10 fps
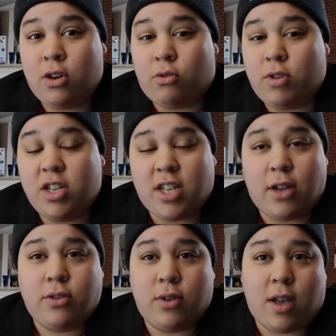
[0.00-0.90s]
reach
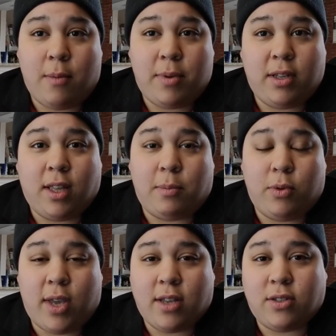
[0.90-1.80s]
out to a company like Blue
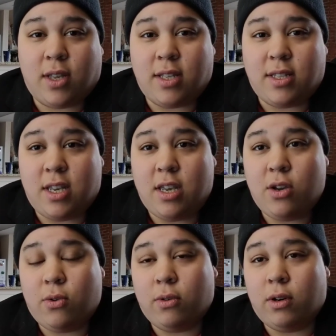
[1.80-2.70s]
Castle IT
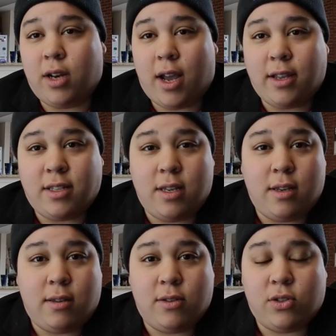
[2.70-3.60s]
or an
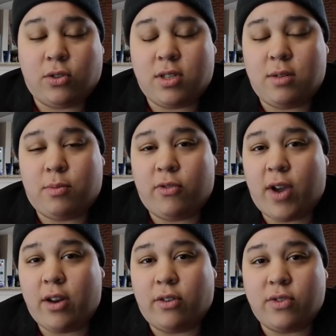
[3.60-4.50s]
IT consultant
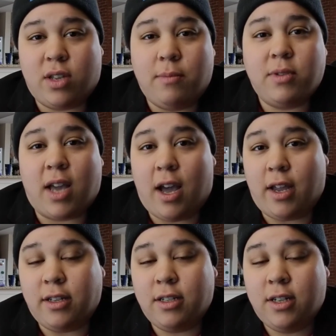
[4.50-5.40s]
provider of some
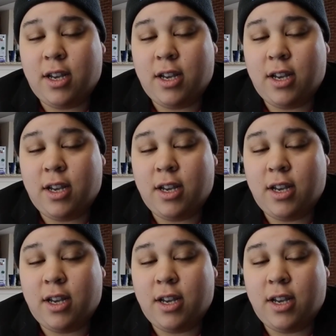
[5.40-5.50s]
kind,